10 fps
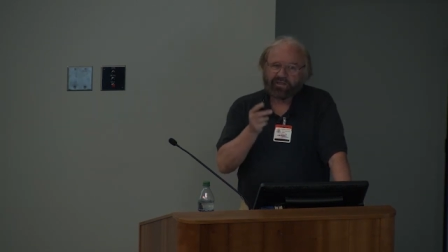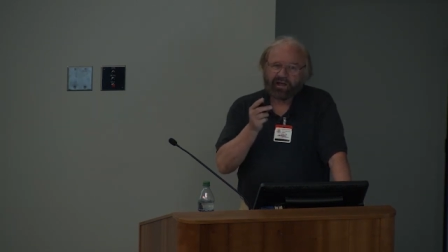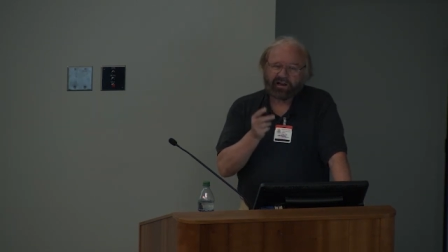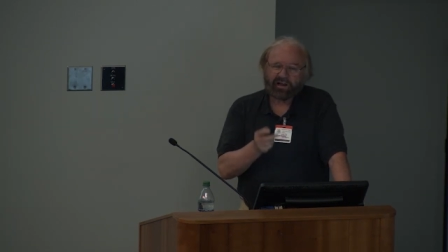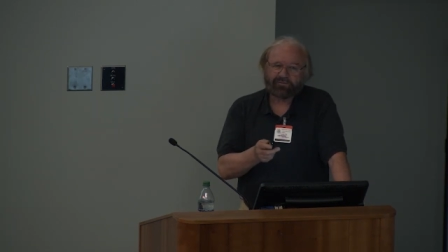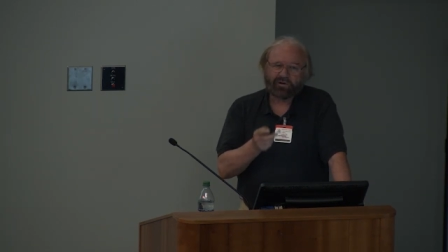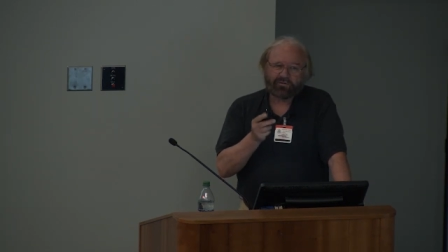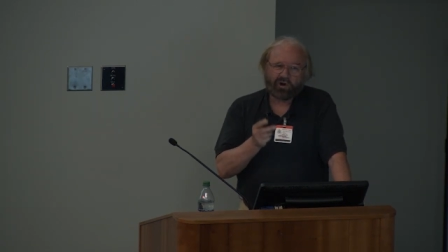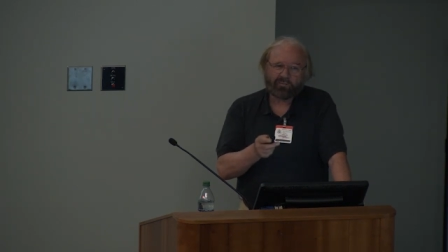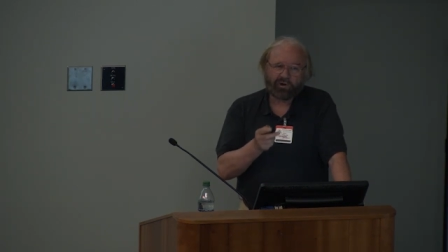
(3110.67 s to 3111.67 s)
their level
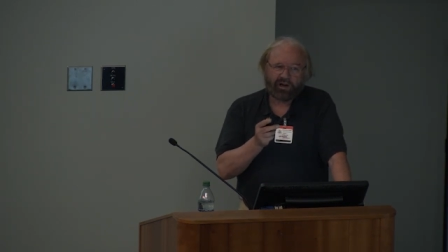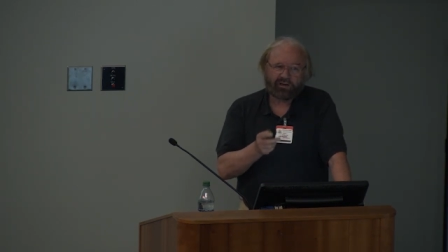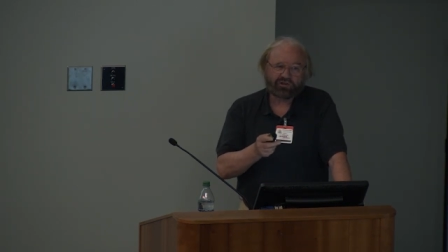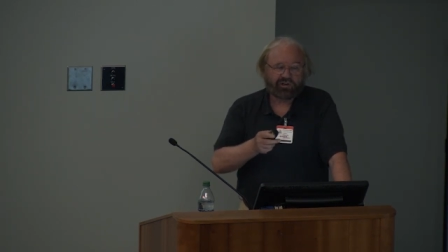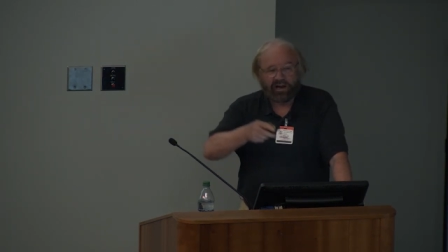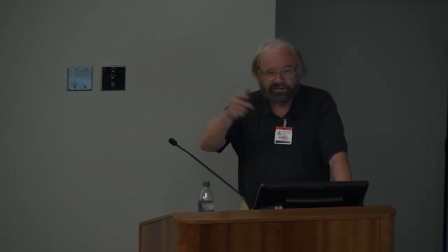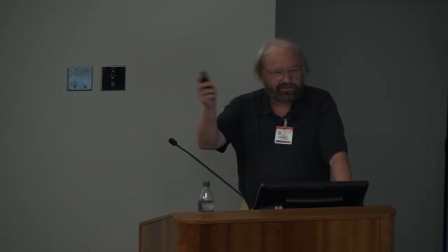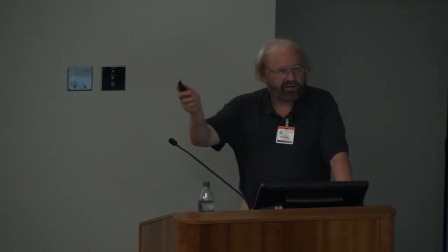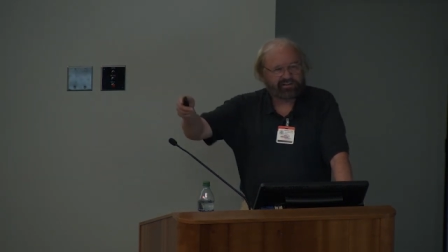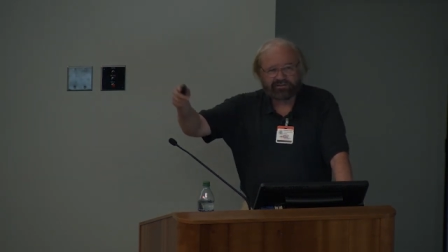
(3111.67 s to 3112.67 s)
of comprehension,
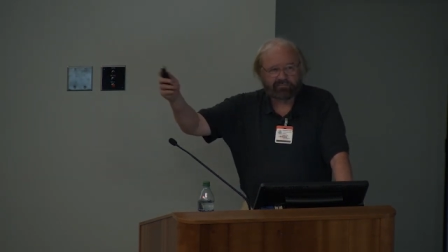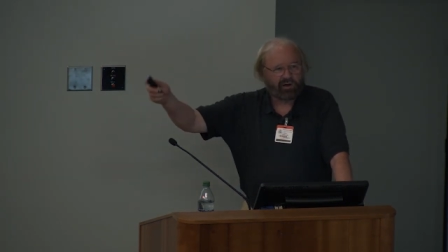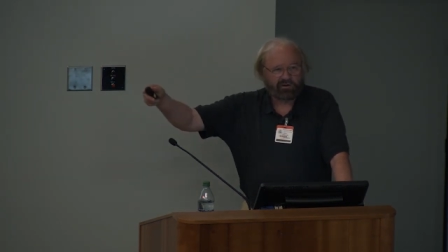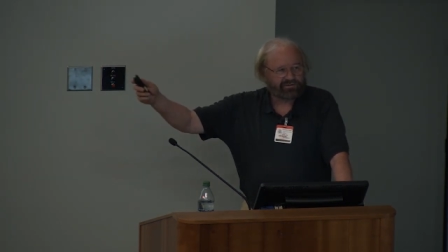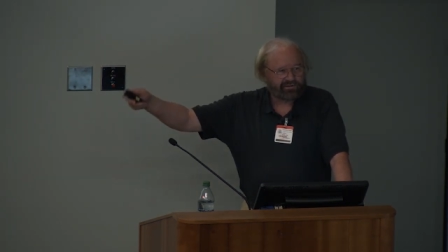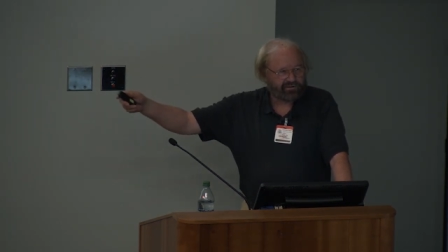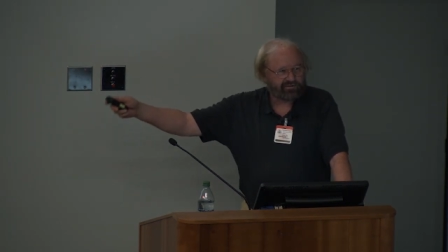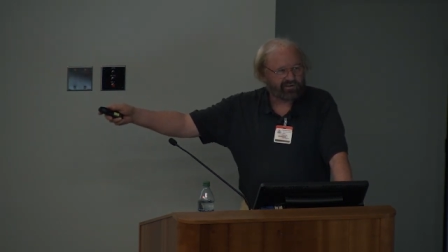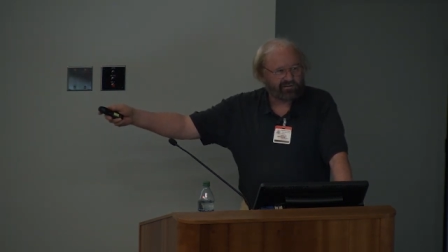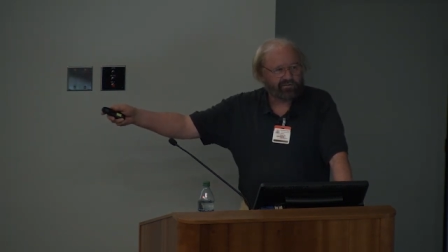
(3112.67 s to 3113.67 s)
as tested by all sorts
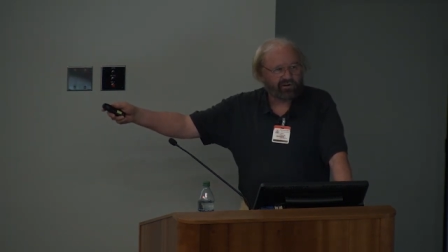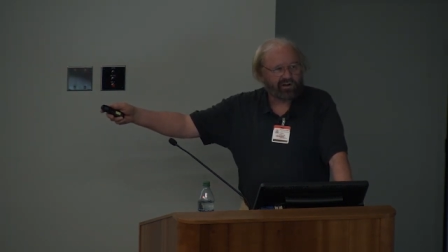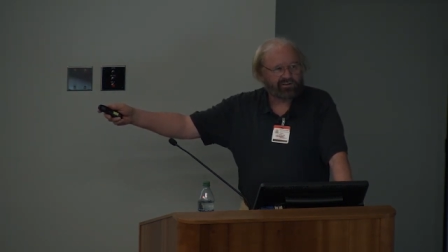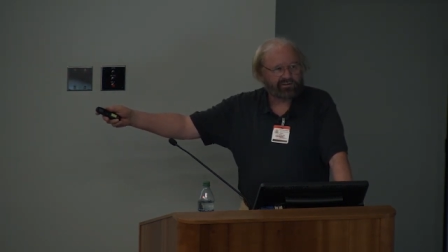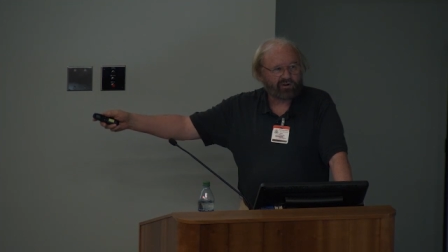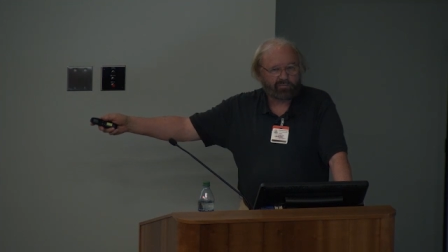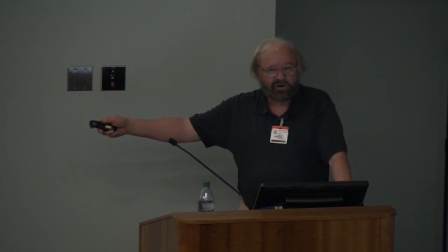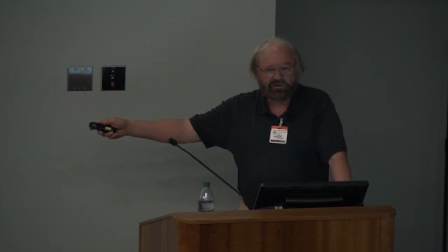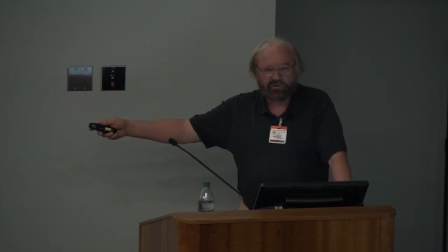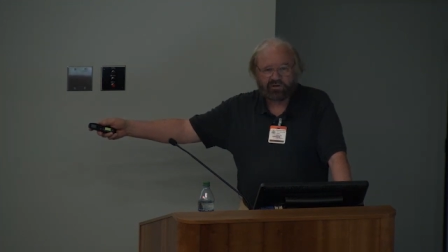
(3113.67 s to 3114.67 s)
of different kinds of
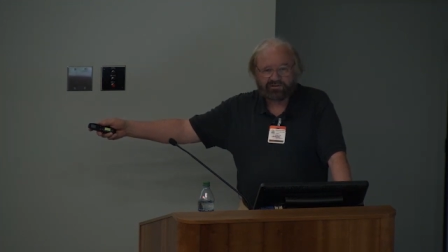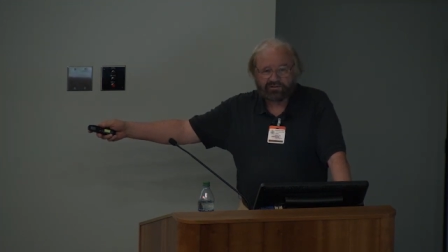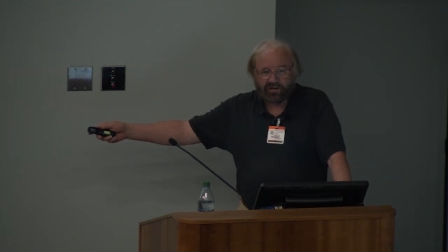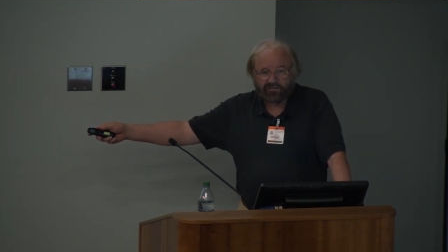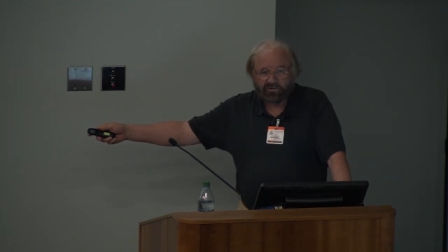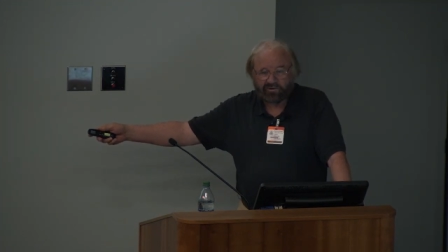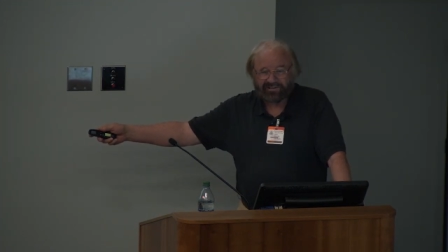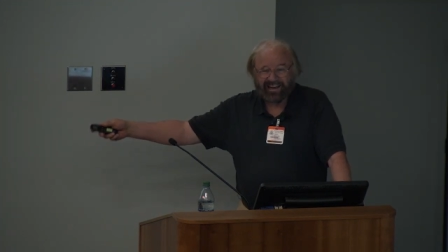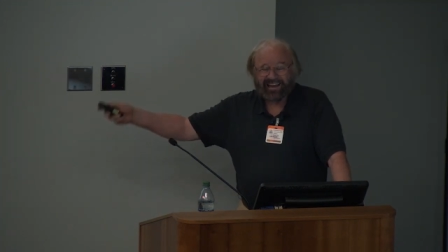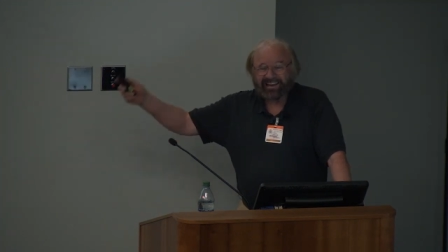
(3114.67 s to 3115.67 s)
comprehension questions afterwards,